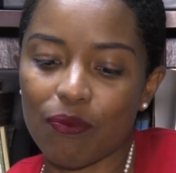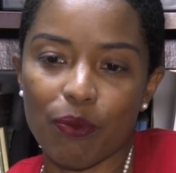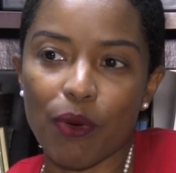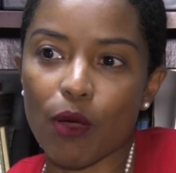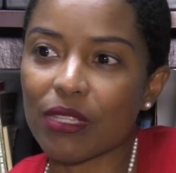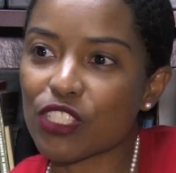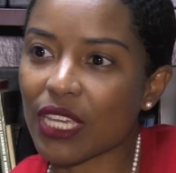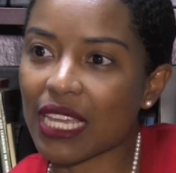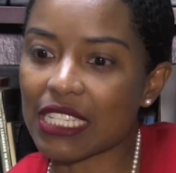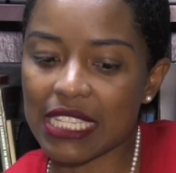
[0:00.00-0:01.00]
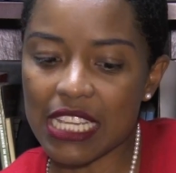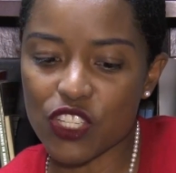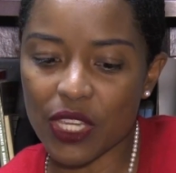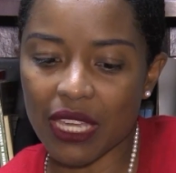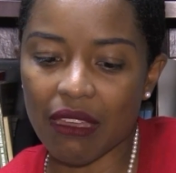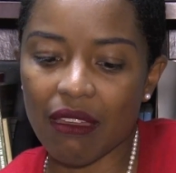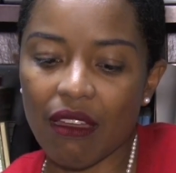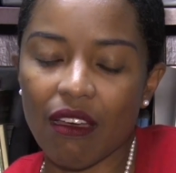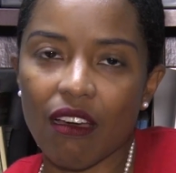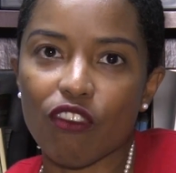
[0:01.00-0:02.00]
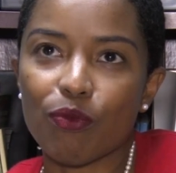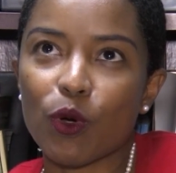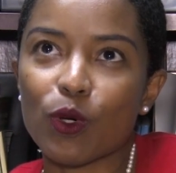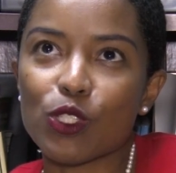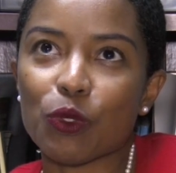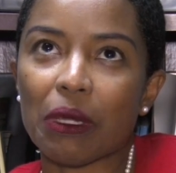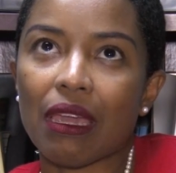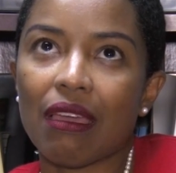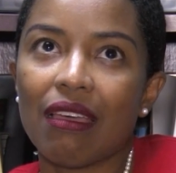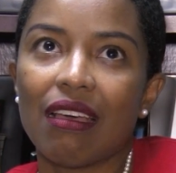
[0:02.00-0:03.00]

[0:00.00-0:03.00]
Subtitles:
the publishing and teaching of poetry.